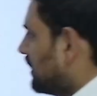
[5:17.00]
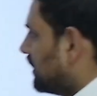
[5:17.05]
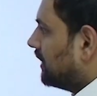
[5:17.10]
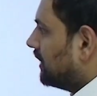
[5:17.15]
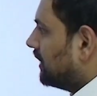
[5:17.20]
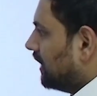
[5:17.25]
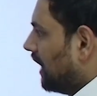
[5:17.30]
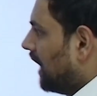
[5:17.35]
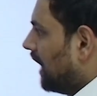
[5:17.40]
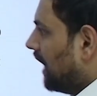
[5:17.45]
will
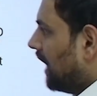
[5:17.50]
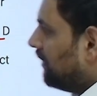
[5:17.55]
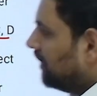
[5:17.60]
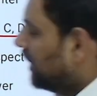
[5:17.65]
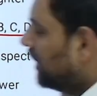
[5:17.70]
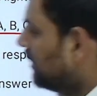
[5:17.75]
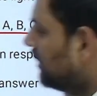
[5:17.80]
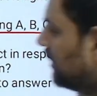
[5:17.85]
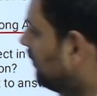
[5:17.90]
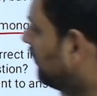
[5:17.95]
tell you
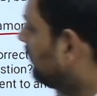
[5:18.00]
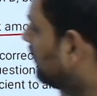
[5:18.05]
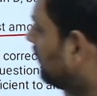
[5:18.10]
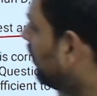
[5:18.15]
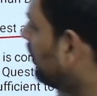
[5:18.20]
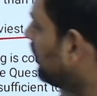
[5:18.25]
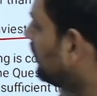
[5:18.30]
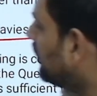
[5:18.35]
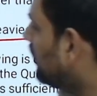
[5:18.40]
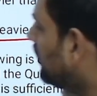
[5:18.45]
what
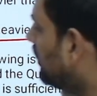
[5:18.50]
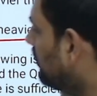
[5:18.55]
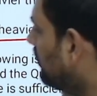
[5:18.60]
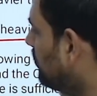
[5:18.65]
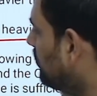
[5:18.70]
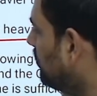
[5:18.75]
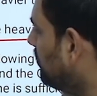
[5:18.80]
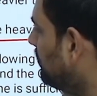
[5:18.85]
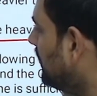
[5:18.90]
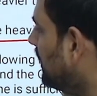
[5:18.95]
UPSC
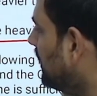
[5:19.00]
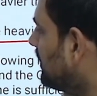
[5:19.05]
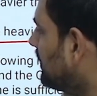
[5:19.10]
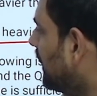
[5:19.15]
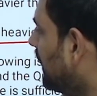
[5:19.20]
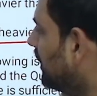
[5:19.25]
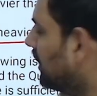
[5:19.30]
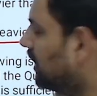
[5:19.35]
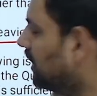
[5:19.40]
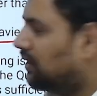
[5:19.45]
I think
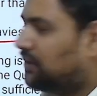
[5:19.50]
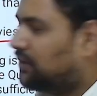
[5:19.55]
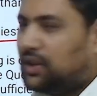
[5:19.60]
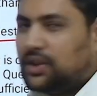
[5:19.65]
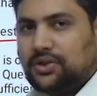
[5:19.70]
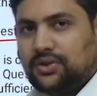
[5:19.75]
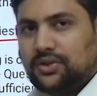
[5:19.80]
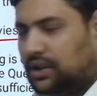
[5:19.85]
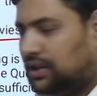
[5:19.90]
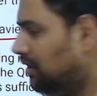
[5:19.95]
eventually
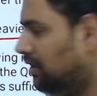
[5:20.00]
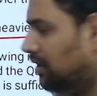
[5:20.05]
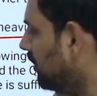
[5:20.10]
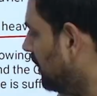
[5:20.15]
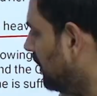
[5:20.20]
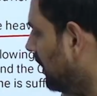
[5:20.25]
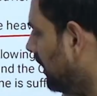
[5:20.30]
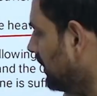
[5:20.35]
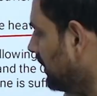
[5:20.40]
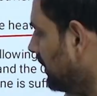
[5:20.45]
thought and
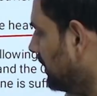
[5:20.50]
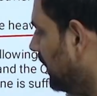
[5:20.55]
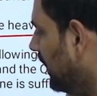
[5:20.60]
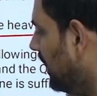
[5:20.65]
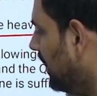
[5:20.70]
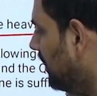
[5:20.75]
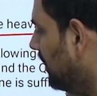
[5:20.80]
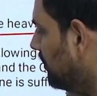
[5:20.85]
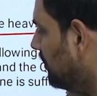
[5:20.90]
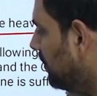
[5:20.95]
came to the
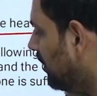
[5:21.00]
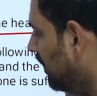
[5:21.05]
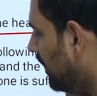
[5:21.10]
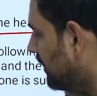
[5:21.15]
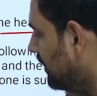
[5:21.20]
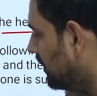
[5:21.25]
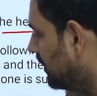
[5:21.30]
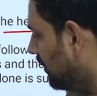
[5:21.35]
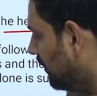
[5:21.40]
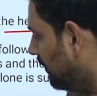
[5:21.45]
answer of
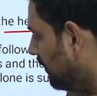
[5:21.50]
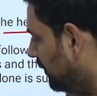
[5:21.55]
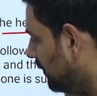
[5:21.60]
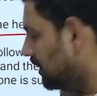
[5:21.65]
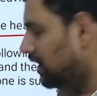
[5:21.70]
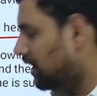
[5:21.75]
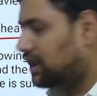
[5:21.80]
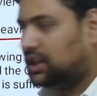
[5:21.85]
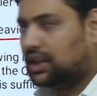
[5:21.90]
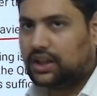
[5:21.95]
C and
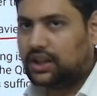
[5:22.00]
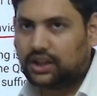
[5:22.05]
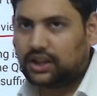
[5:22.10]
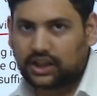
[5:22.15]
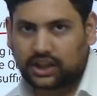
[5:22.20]
D.